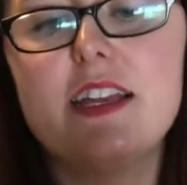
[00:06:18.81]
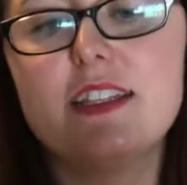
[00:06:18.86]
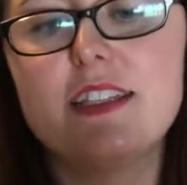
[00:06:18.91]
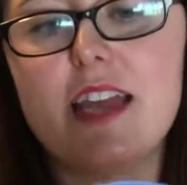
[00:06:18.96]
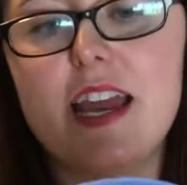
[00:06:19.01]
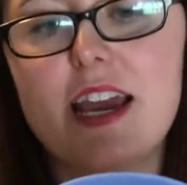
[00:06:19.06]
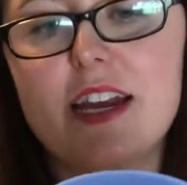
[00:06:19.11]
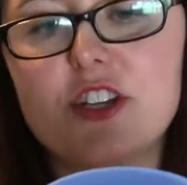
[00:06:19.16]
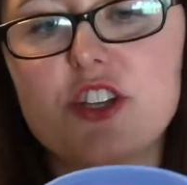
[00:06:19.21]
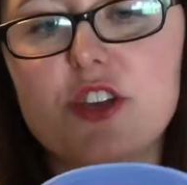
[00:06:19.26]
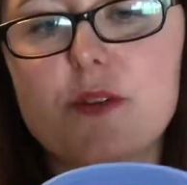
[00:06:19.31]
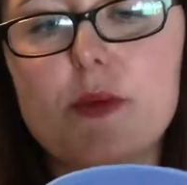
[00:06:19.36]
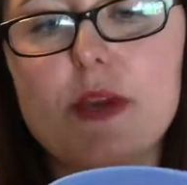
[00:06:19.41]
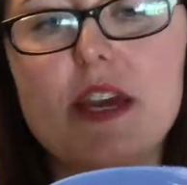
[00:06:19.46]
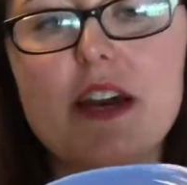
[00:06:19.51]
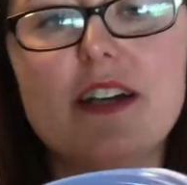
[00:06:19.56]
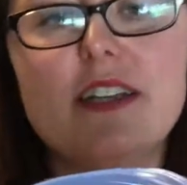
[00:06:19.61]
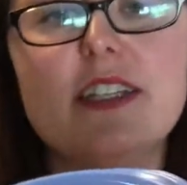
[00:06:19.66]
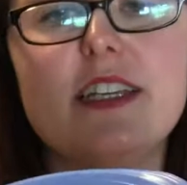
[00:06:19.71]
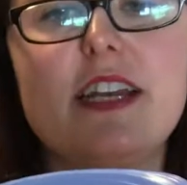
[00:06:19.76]
is actually
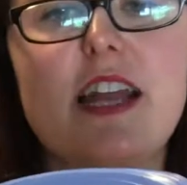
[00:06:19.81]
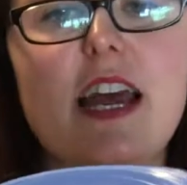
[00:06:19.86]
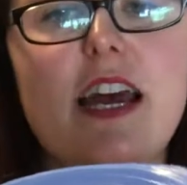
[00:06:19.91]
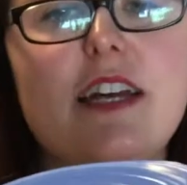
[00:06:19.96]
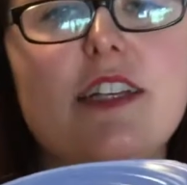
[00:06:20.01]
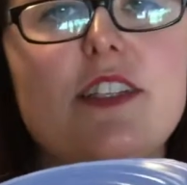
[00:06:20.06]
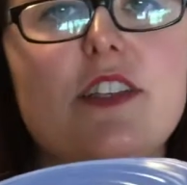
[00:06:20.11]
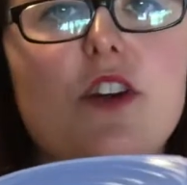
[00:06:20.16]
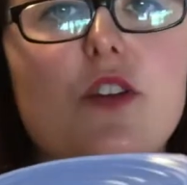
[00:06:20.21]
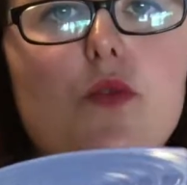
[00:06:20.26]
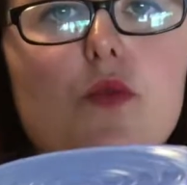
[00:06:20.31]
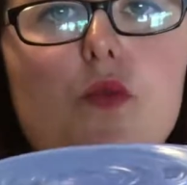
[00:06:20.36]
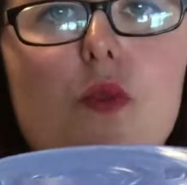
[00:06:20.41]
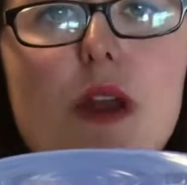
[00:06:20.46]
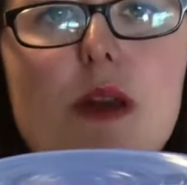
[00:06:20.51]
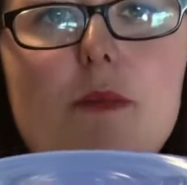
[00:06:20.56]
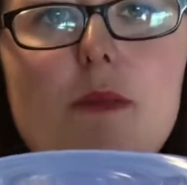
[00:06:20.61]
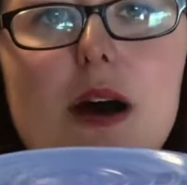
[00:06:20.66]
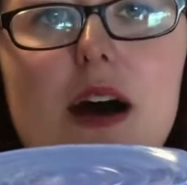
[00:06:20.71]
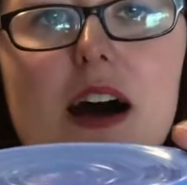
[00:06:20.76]
because it has a
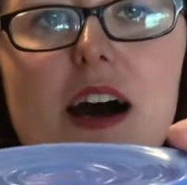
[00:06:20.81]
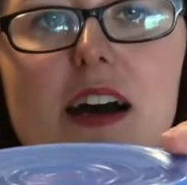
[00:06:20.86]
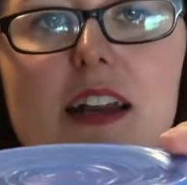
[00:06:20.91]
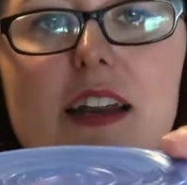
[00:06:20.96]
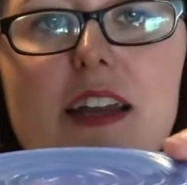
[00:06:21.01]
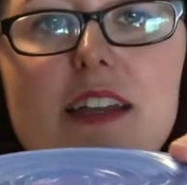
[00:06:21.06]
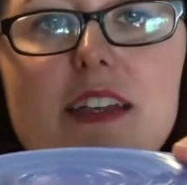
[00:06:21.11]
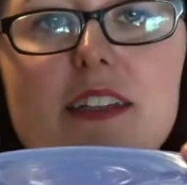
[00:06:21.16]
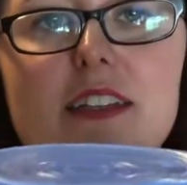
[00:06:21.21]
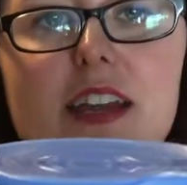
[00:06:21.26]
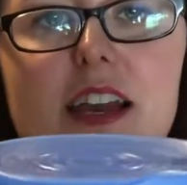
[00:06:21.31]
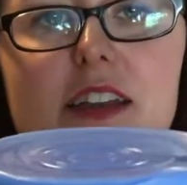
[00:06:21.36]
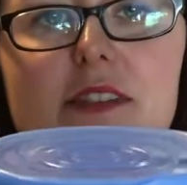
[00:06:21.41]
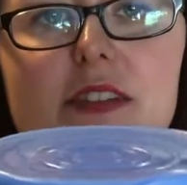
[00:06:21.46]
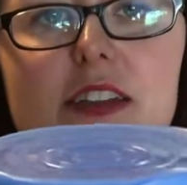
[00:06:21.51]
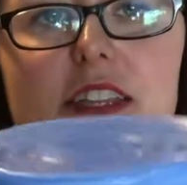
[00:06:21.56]
rim on it, kind of